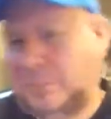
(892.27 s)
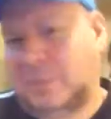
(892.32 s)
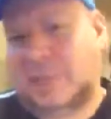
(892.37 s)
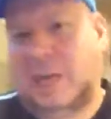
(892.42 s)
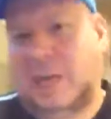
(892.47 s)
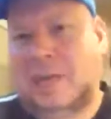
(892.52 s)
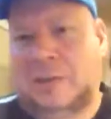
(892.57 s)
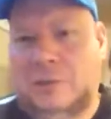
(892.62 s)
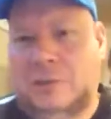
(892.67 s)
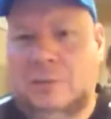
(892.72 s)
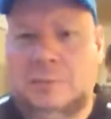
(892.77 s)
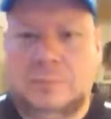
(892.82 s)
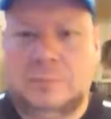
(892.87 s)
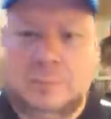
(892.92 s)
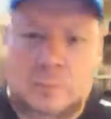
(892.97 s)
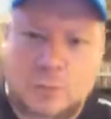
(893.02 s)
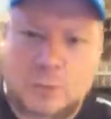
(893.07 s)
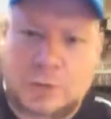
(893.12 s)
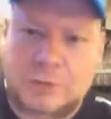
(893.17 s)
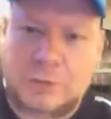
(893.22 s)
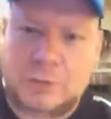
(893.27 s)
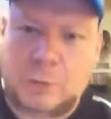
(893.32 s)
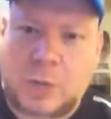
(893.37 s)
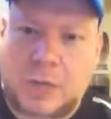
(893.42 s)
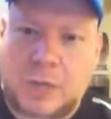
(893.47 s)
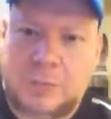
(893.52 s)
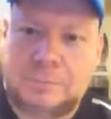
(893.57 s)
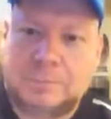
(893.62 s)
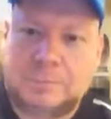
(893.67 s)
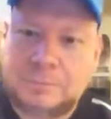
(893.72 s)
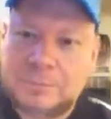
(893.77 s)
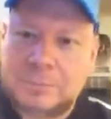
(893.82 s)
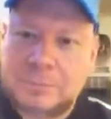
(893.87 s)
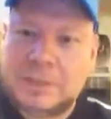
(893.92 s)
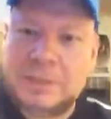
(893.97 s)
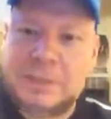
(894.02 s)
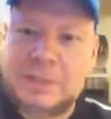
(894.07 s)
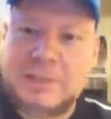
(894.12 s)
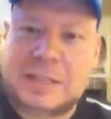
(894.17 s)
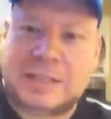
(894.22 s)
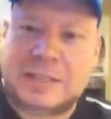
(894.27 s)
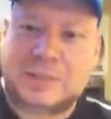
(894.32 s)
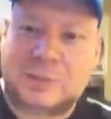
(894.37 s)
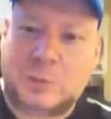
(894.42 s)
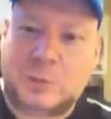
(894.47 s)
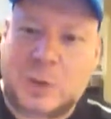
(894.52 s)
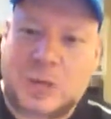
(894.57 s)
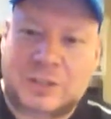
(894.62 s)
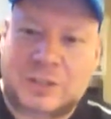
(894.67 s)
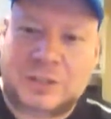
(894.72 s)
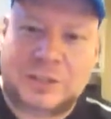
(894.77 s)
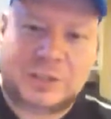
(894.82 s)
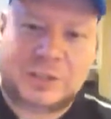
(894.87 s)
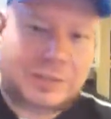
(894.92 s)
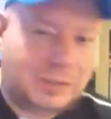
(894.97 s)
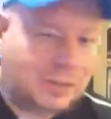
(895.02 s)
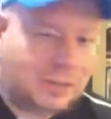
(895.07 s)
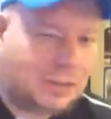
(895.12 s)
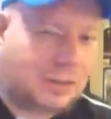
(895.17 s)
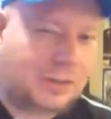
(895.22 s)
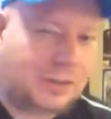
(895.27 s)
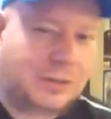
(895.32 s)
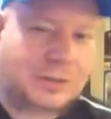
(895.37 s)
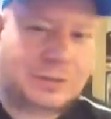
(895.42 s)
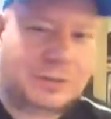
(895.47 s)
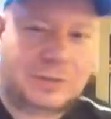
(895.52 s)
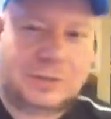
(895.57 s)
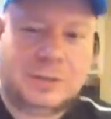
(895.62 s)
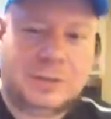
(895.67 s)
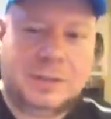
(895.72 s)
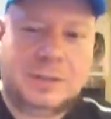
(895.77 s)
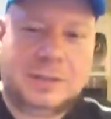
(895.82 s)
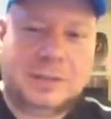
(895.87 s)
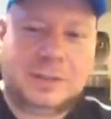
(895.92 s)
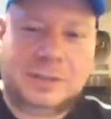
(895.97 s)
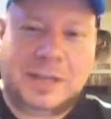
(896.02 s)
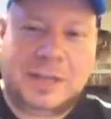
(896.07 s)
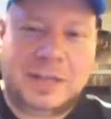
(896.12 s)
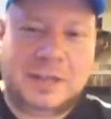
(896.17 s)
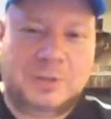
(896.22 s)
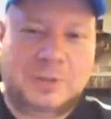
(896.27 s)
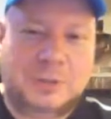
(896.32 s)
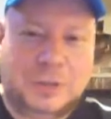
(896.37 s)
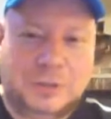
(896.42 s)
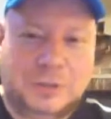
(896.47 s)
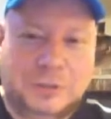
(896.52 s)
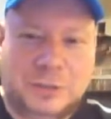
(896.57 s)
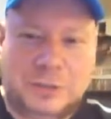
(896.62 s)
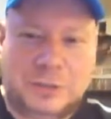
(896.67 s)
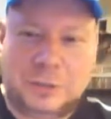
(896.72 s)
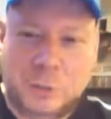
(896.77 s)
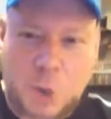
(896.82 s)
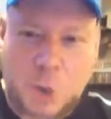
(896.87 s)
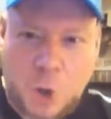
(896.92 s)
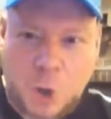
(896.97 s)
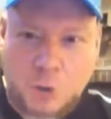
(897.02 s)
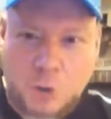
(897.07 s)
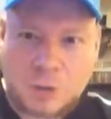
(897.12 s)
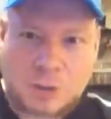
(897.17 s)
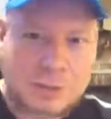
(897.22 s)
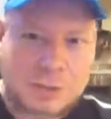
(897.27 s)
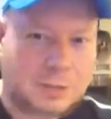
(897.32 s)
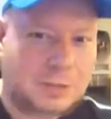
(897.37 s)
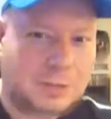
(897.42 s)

I don't know, whatever you want. Thanks for watching. Cheers. London River. Woo!